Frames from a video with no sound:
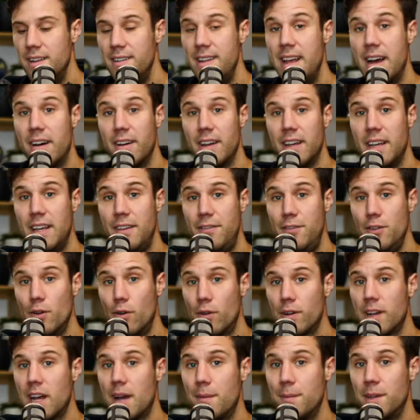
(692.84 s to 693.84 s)
Now, if
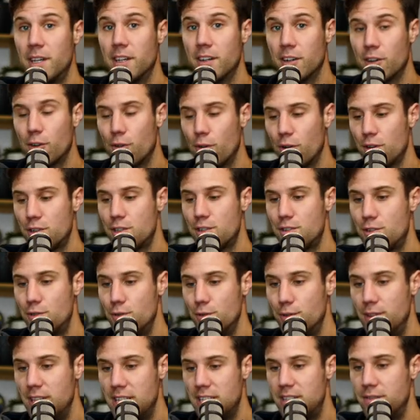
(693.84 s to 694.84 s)
you're coming across
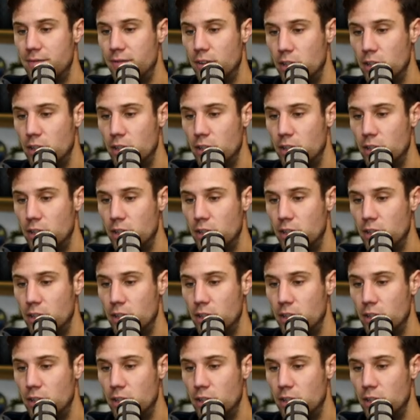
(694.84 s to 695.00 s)
to this